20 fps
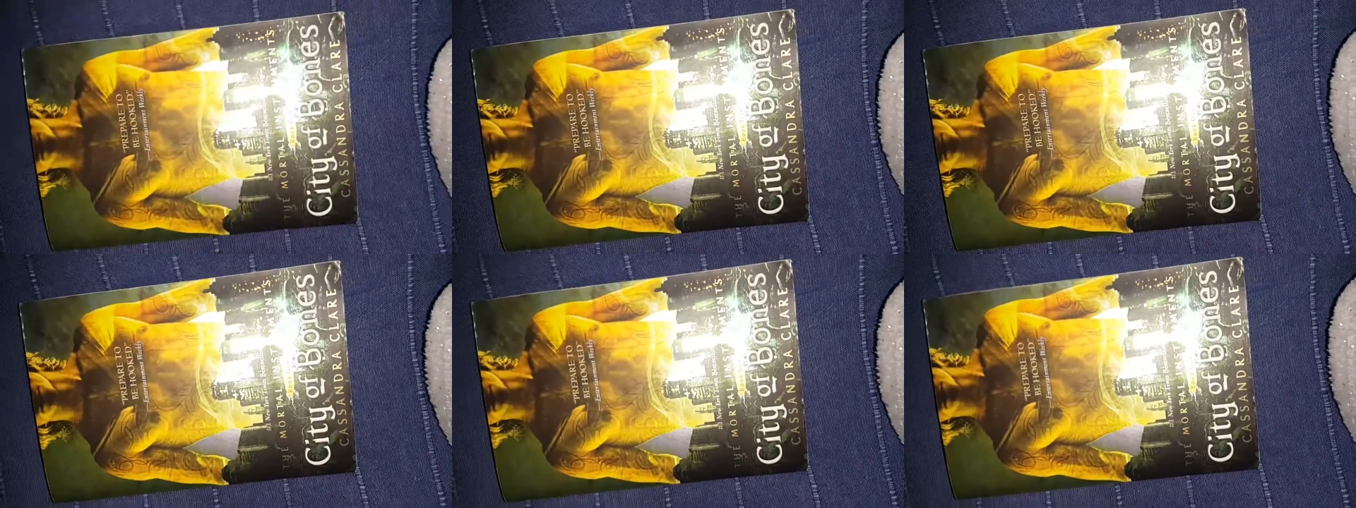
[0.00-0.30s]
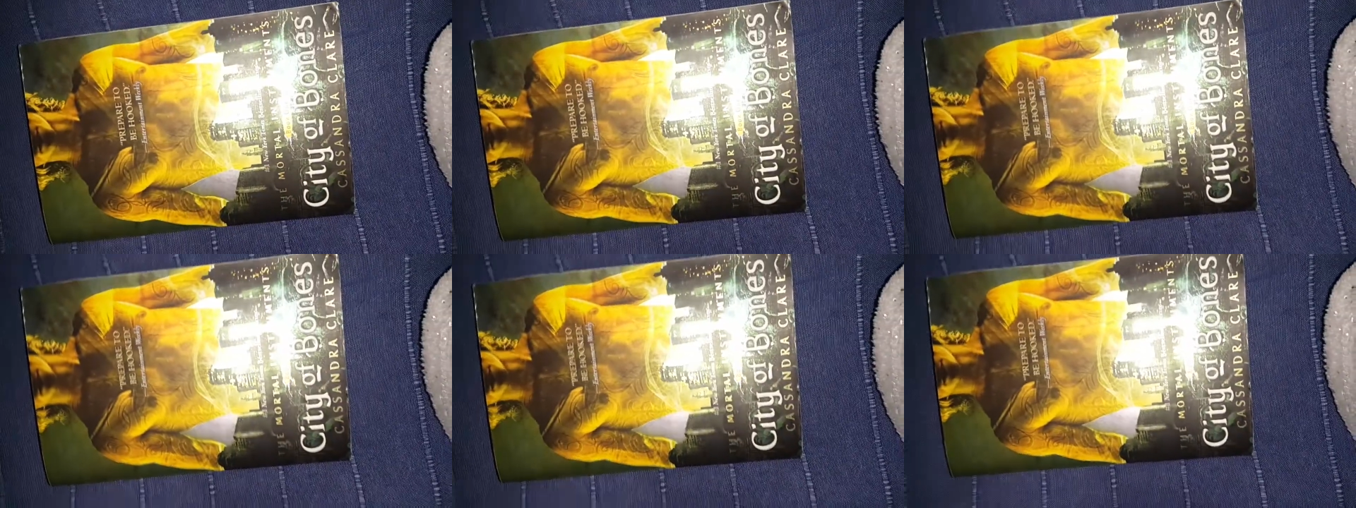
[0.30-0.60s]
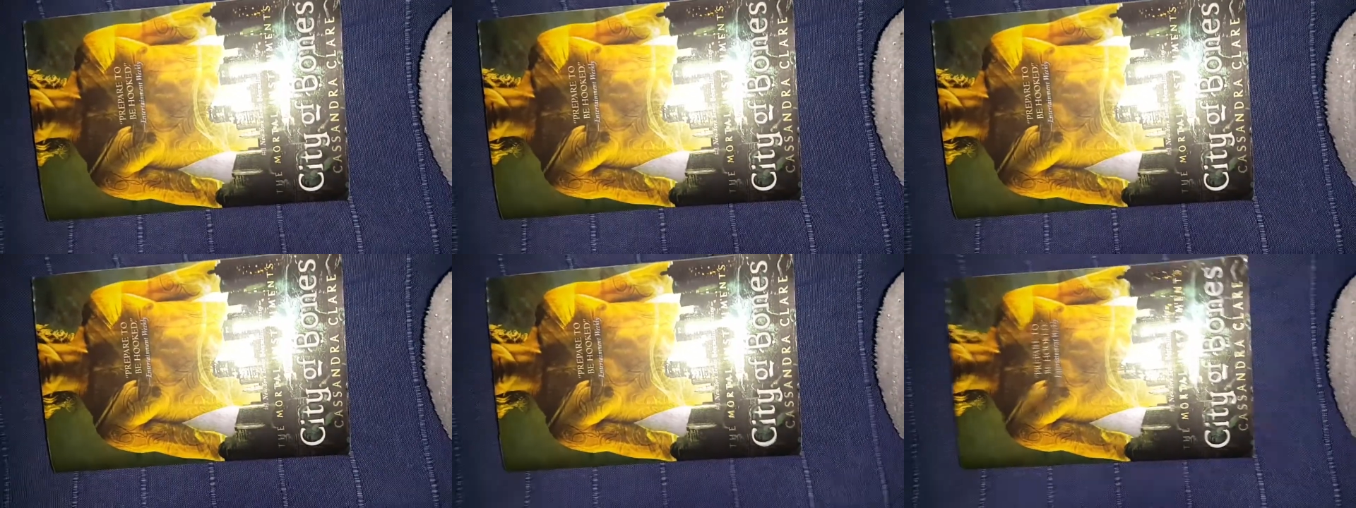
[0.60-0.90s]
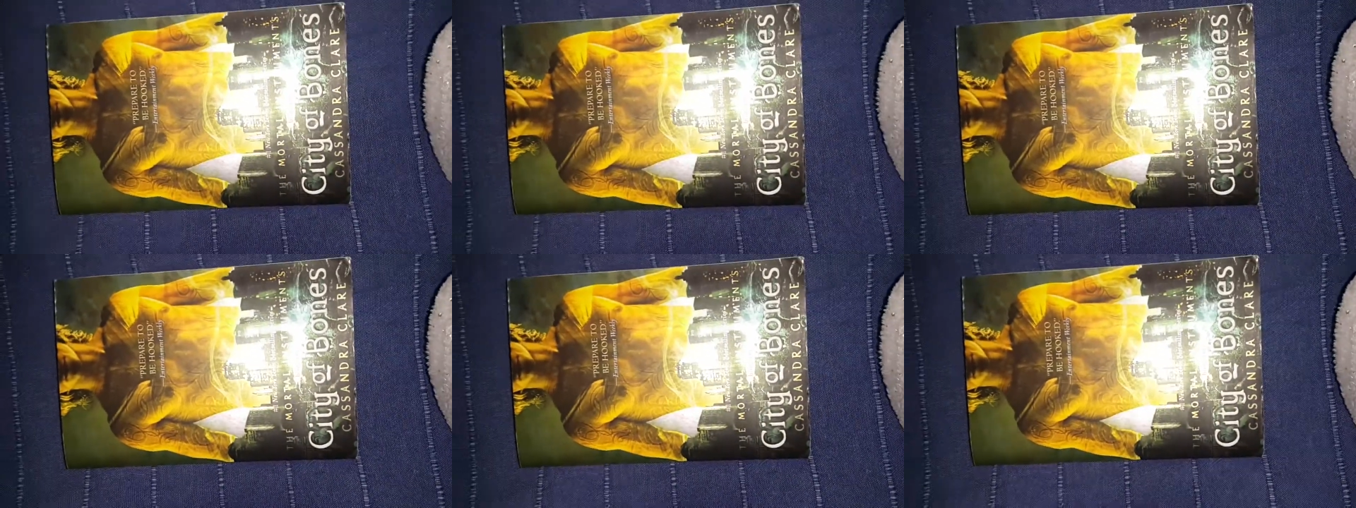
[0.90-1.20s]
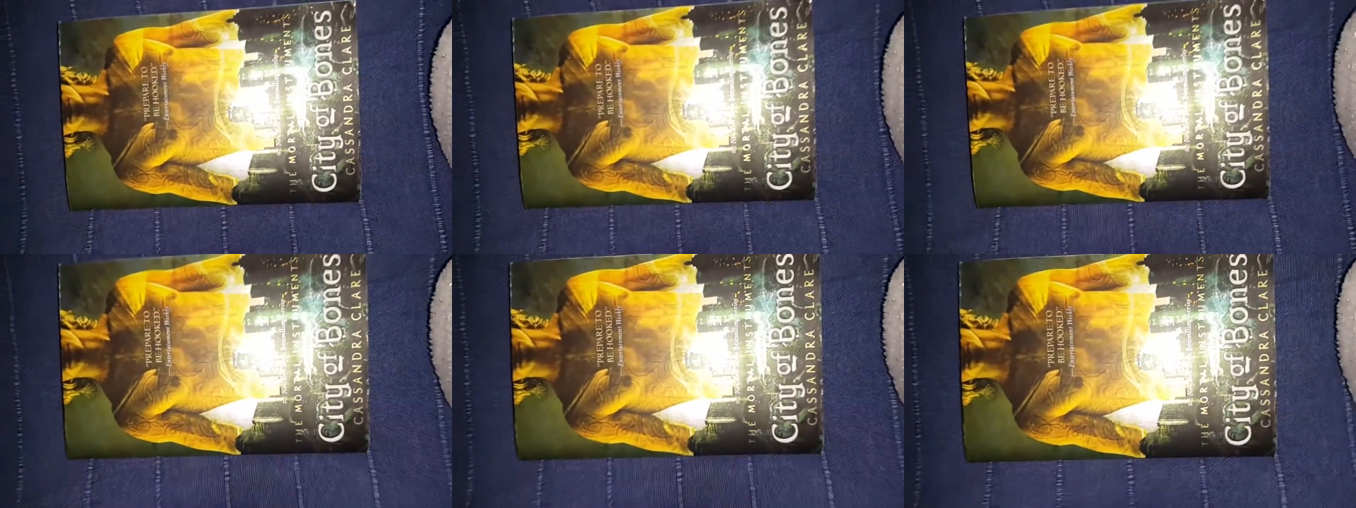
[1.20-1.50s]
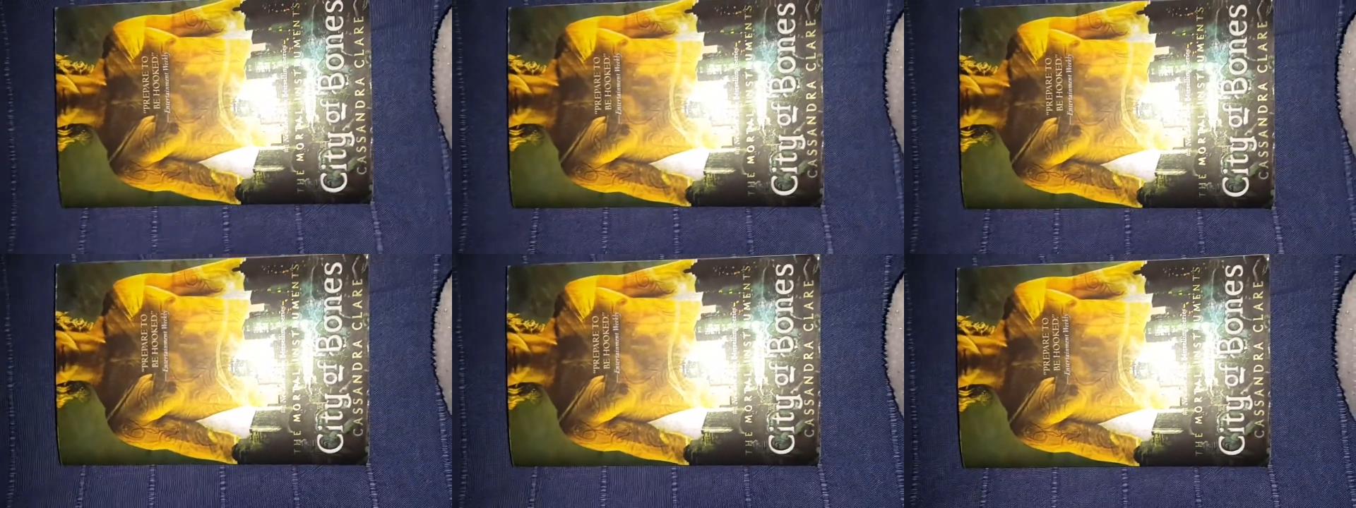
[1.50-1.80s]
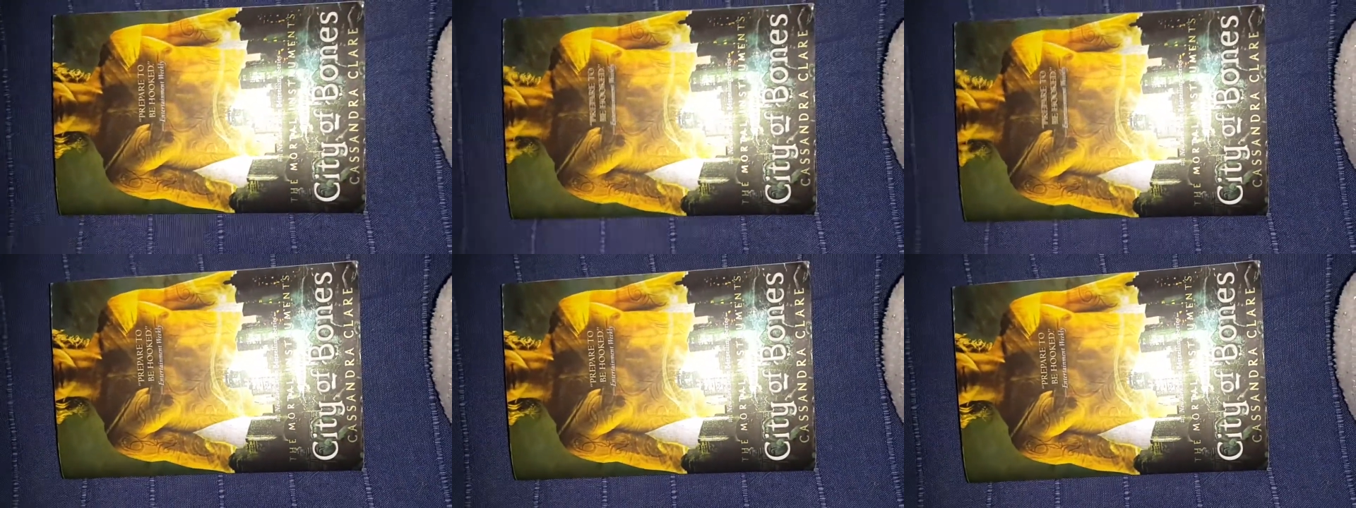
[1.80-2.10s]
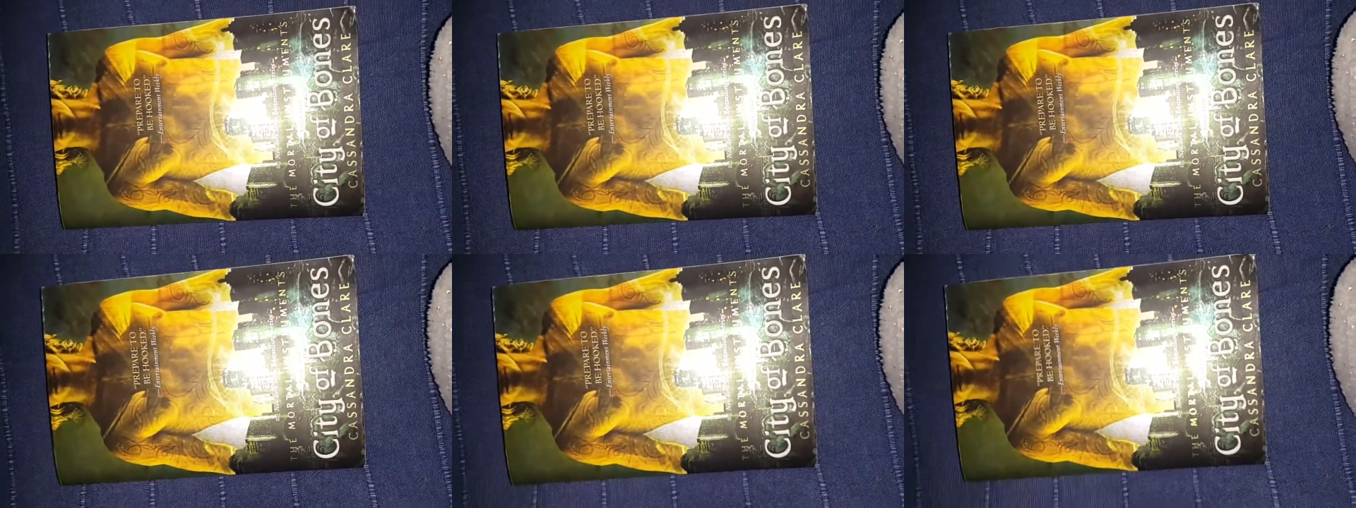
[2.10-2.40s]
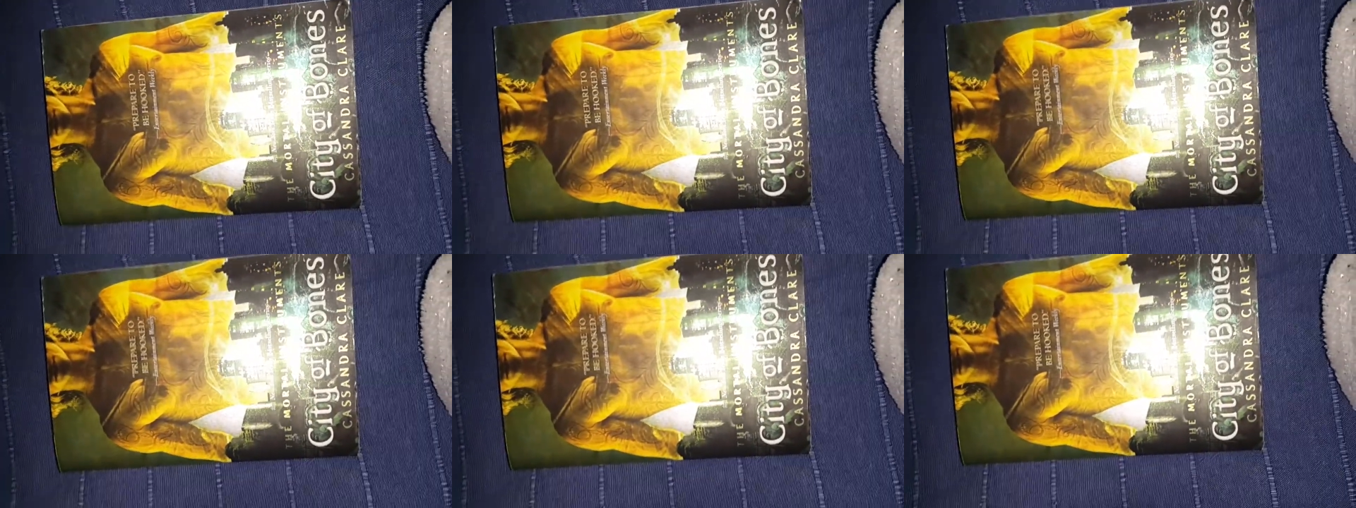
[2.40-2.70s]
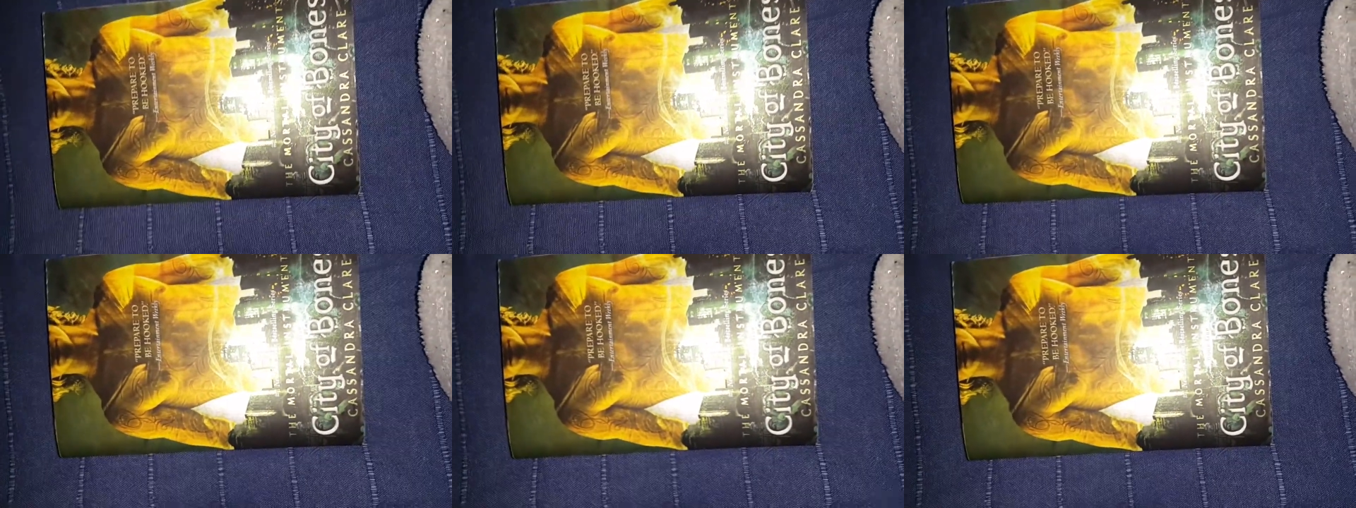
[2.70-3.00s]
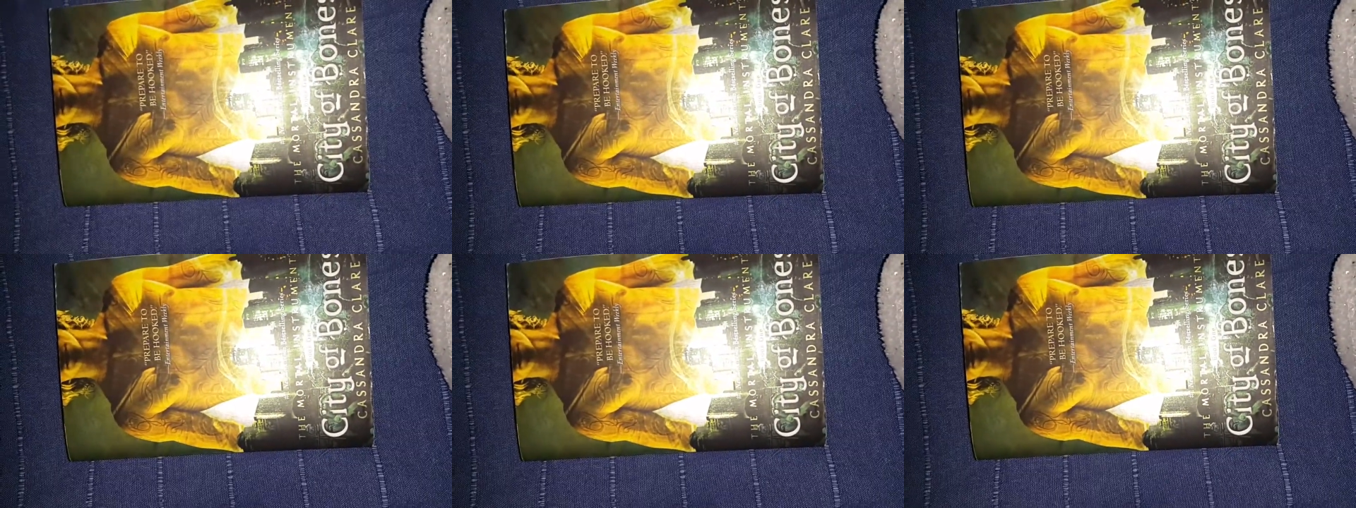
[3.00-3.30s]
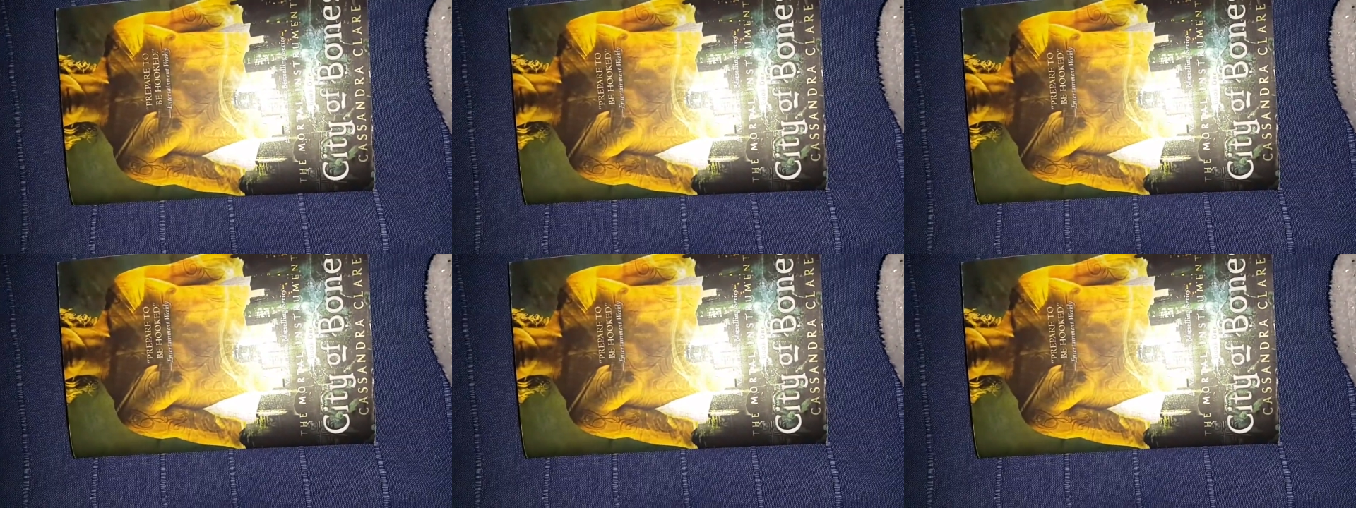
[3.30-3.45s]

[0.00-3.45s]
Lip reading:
[unreadable: no face in view]